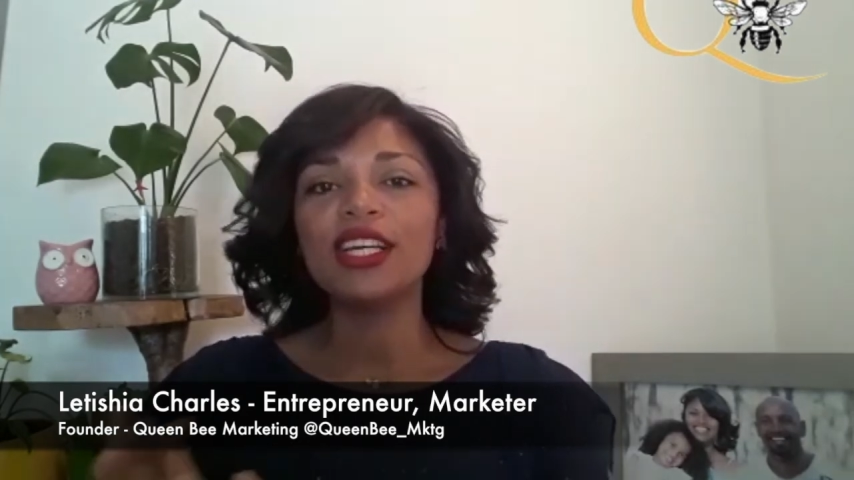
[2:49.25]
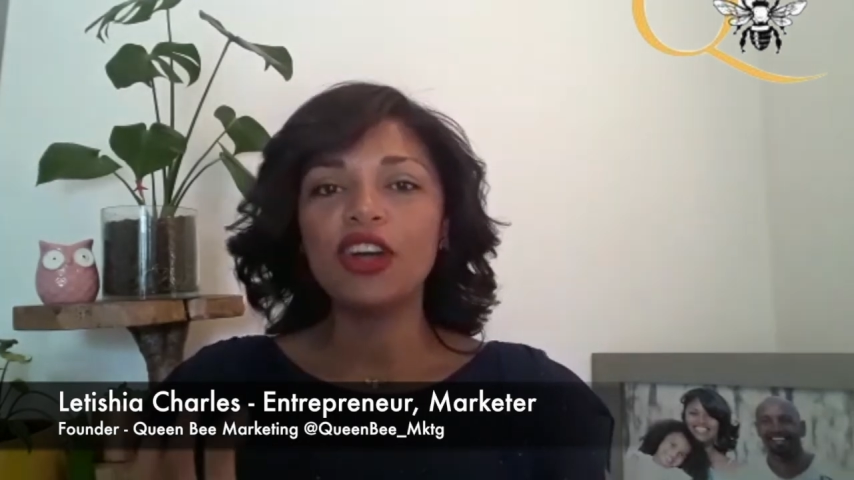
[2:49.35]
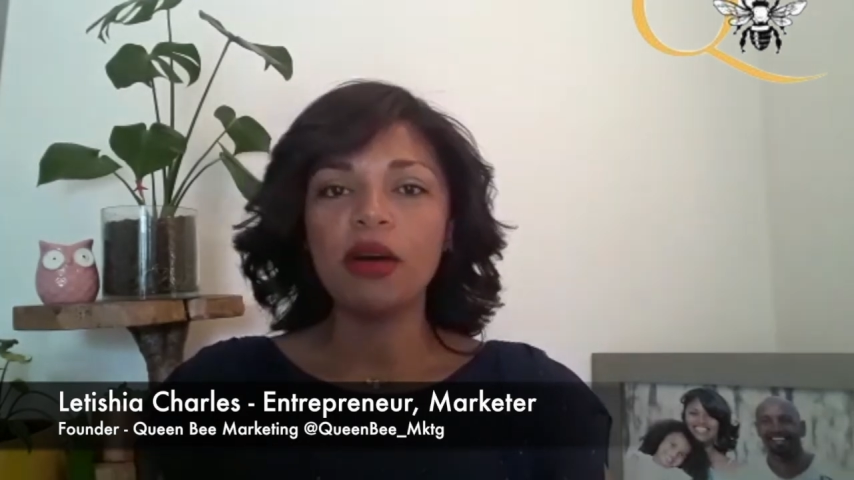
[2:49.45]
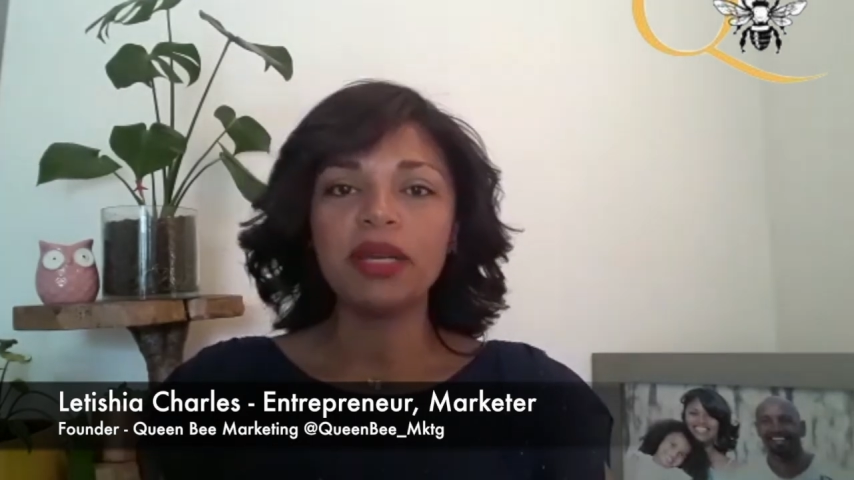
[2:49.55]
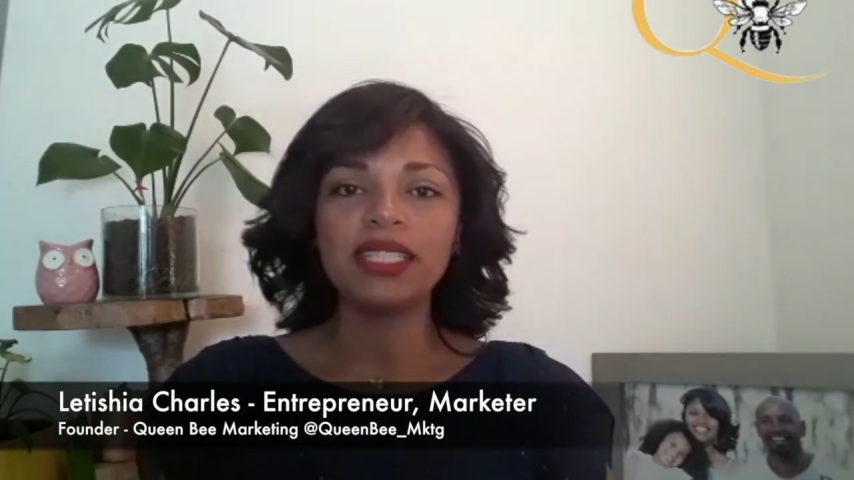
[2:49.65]

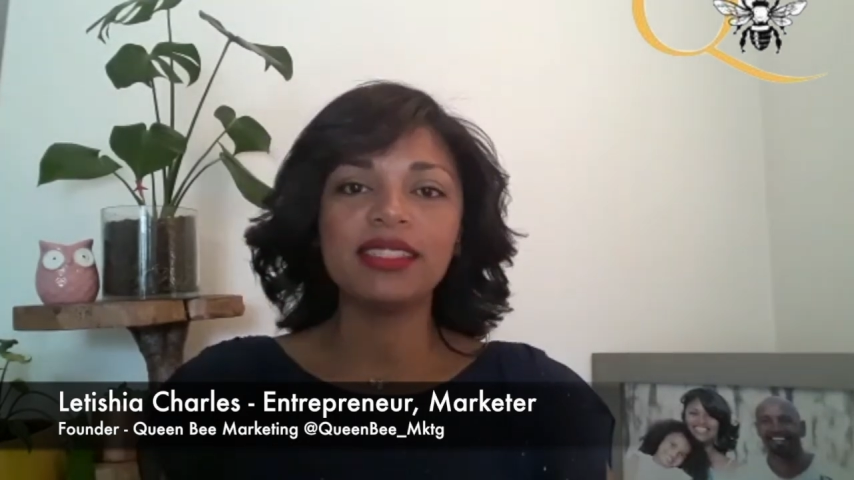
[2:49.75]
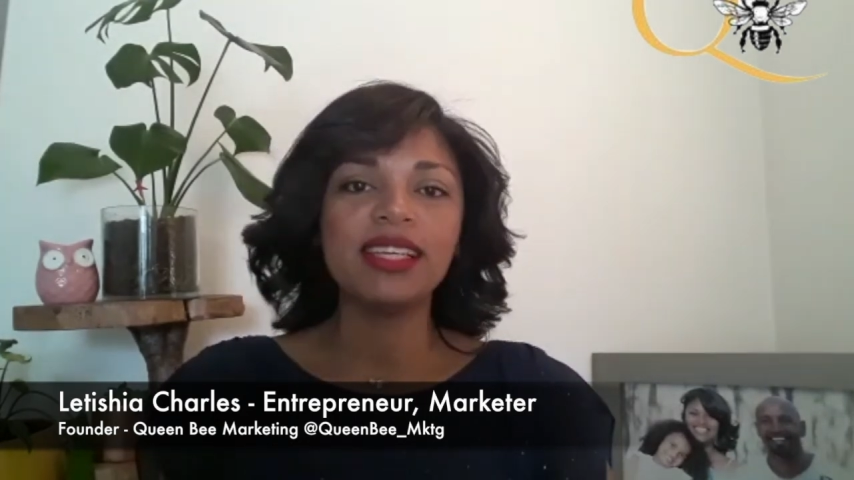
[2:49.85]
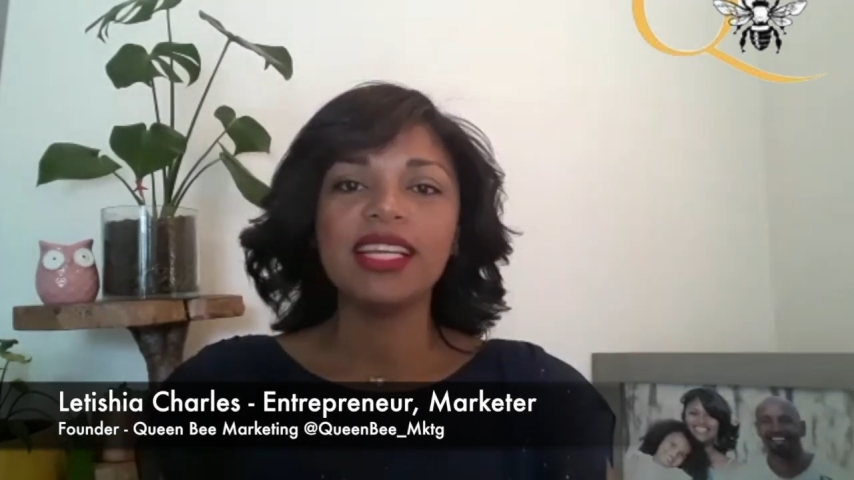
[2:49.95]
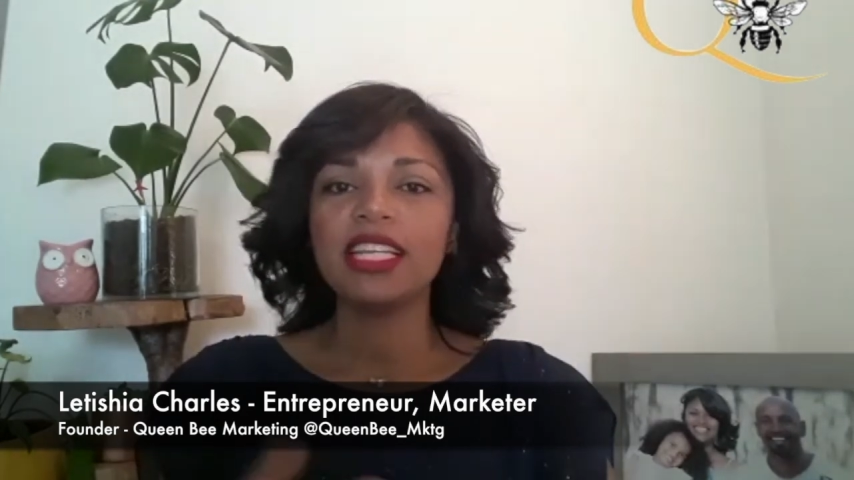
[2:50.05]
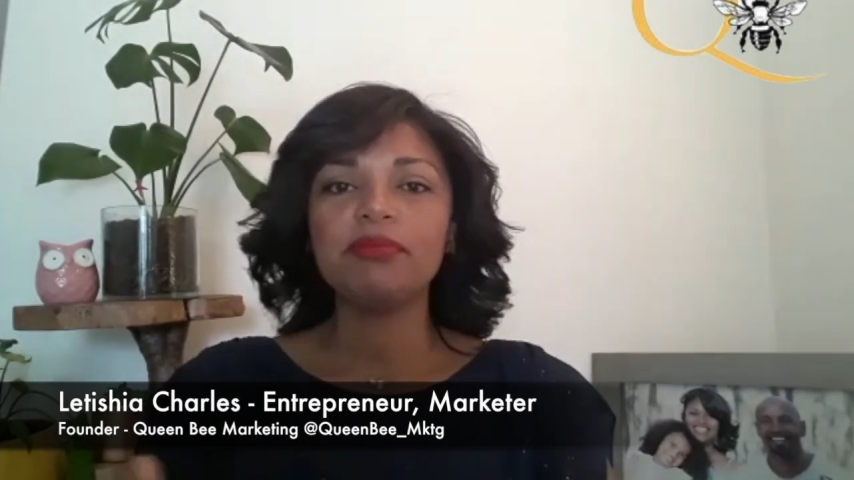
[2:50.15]
comment,
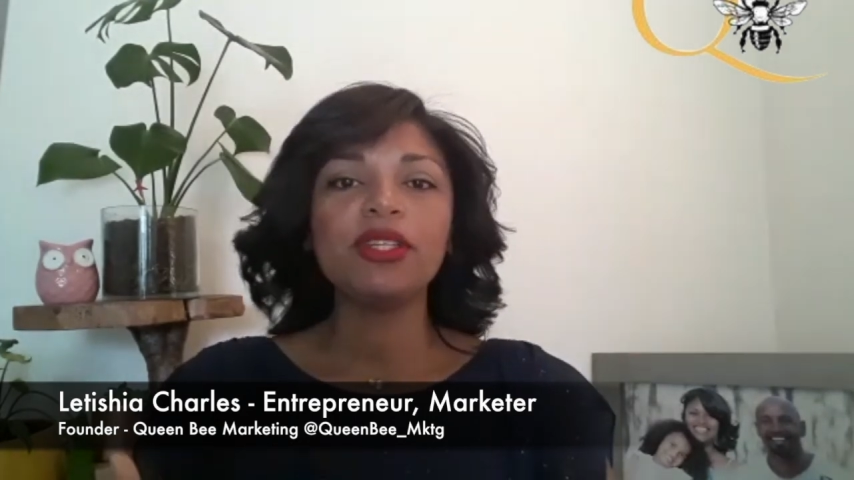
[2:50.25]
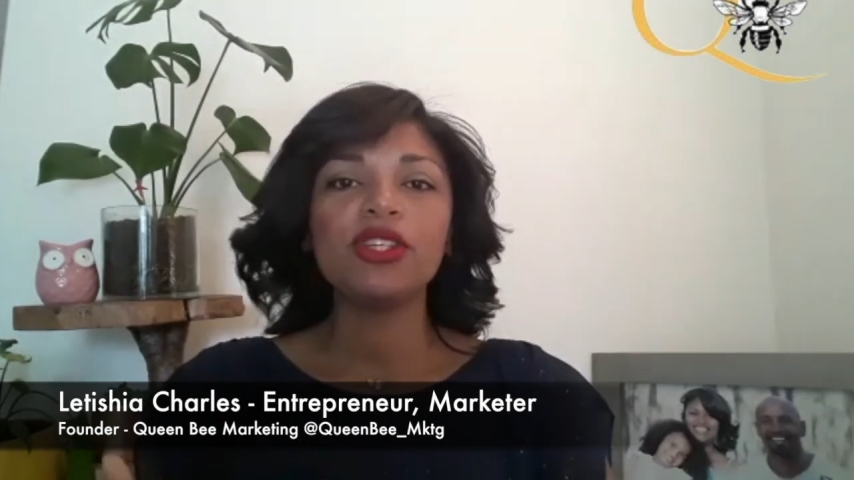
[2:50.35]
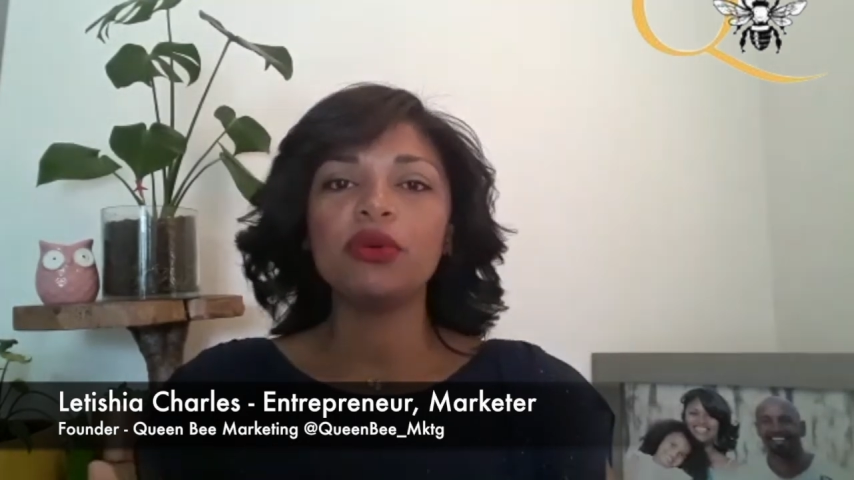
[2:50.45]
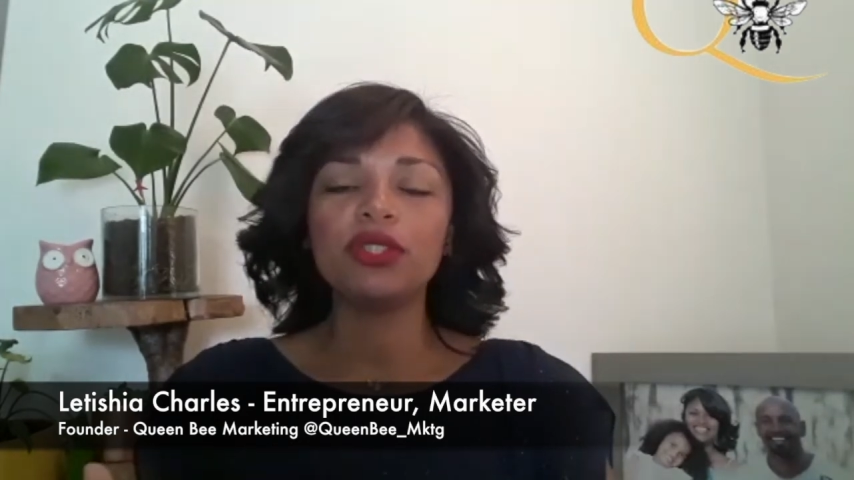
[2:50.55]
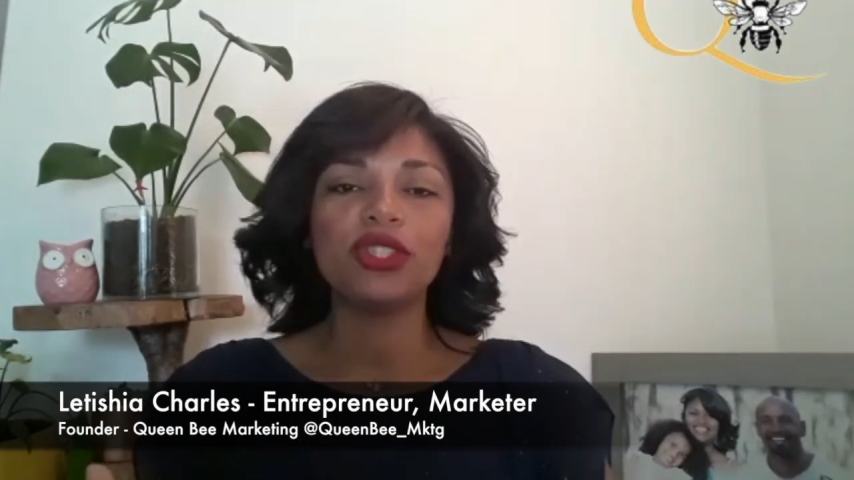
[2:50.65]
let me
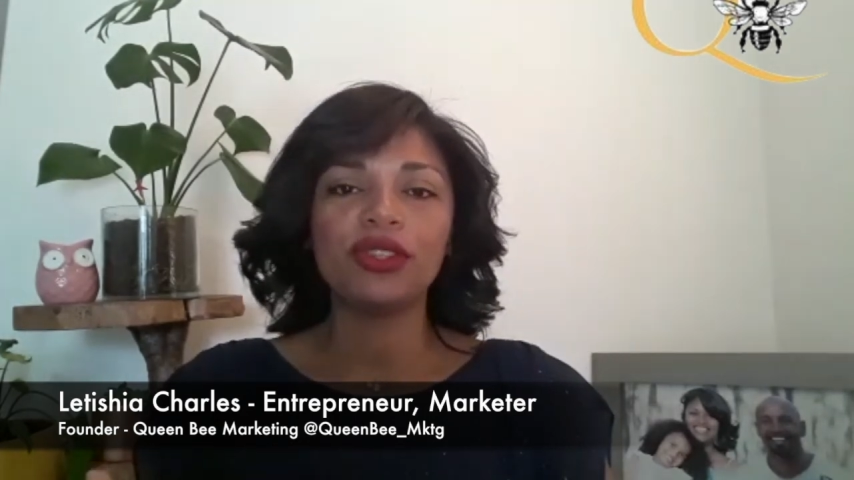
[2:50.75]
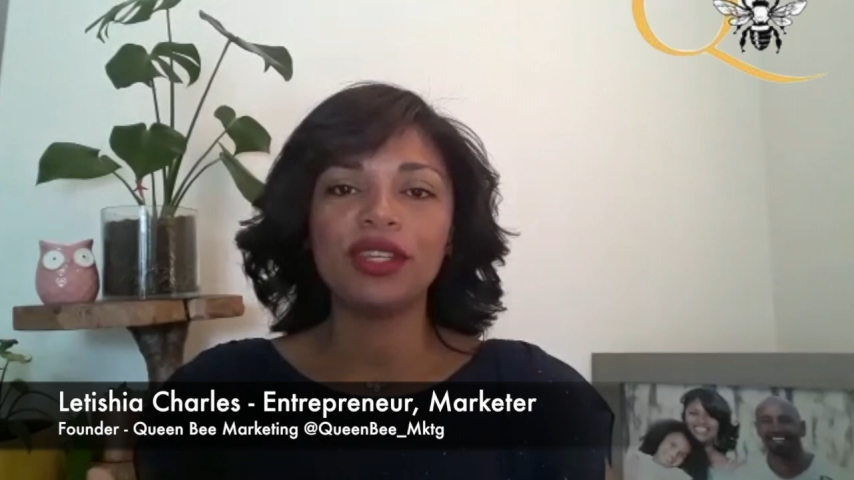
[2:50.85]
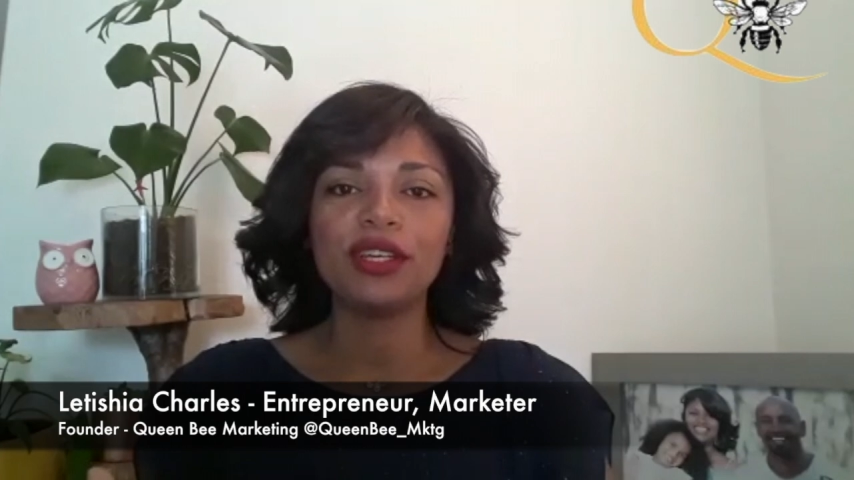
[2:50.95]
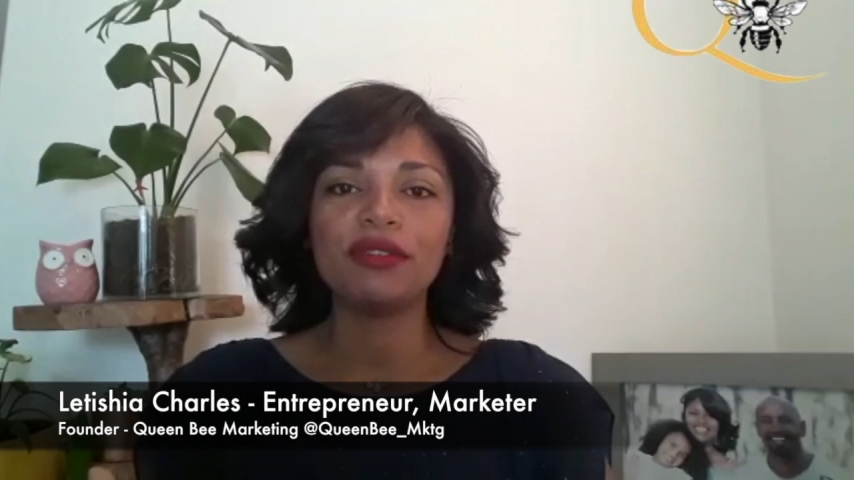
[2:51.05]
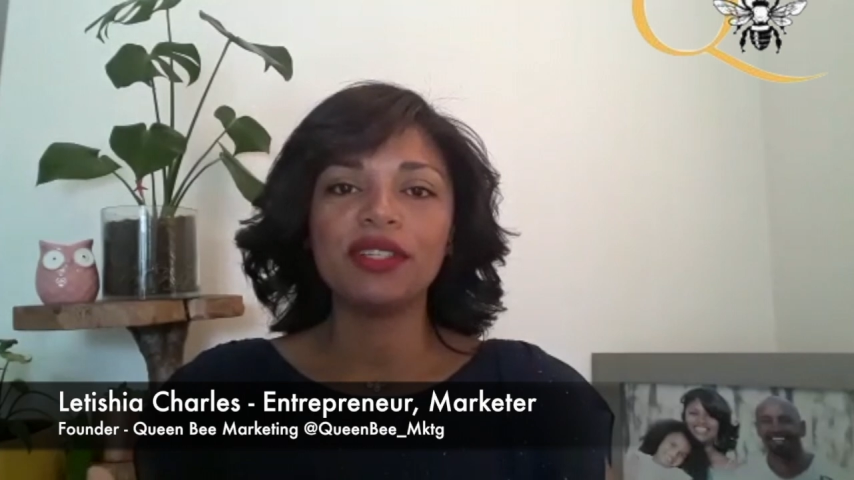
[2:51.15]
know what you
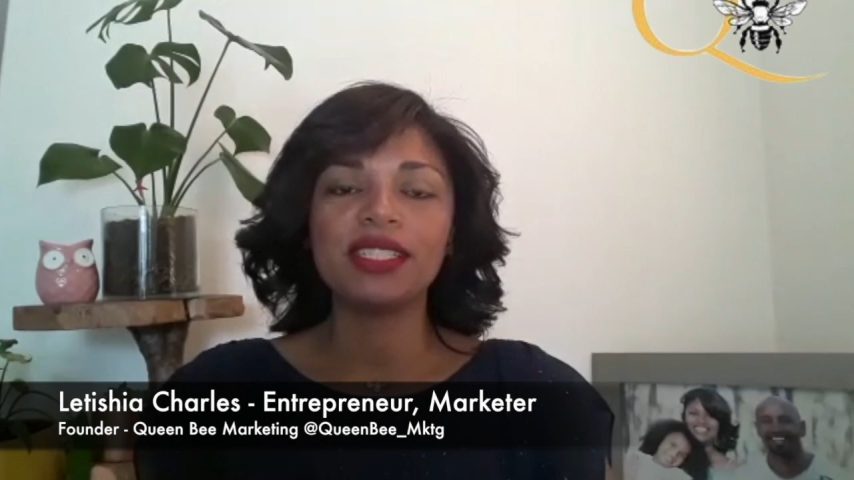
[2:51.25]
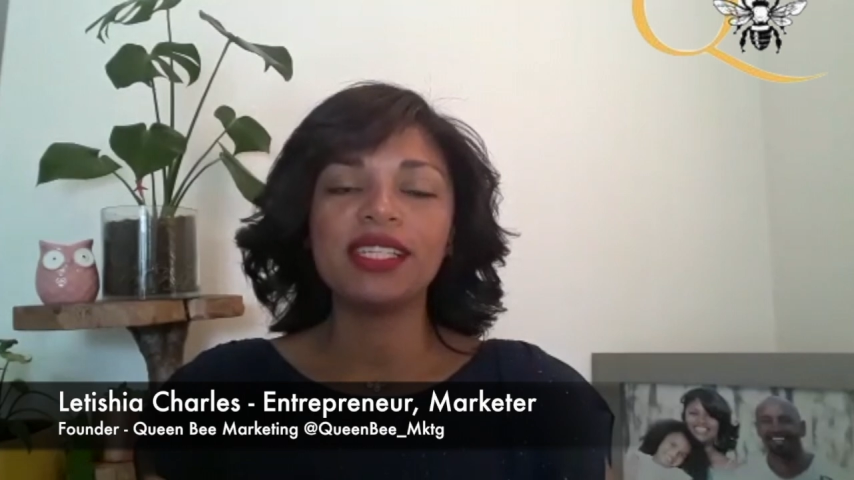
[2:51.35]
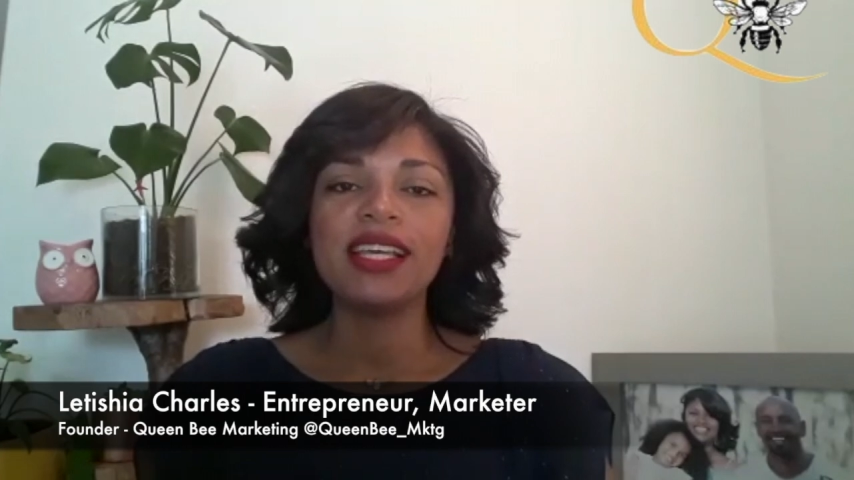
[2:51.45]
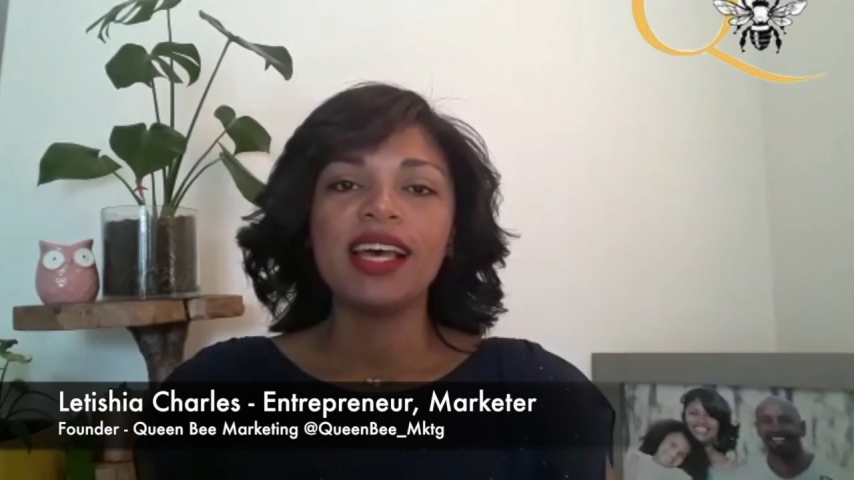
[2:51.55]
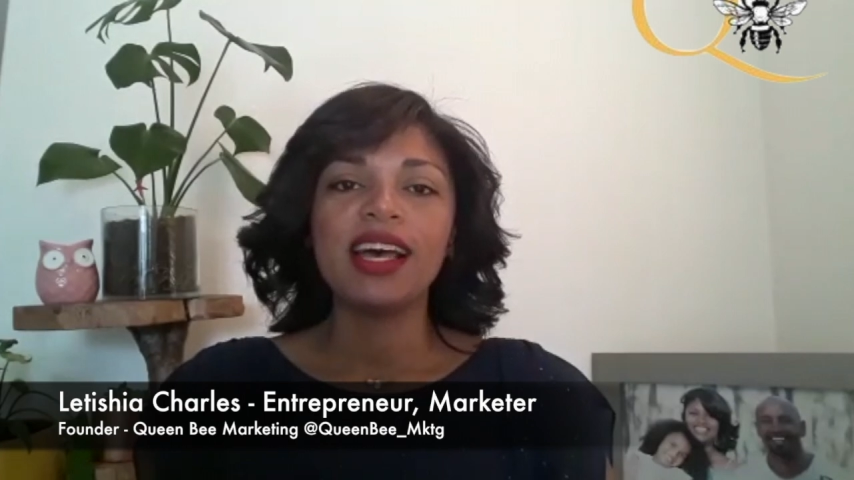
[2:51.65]
think of it,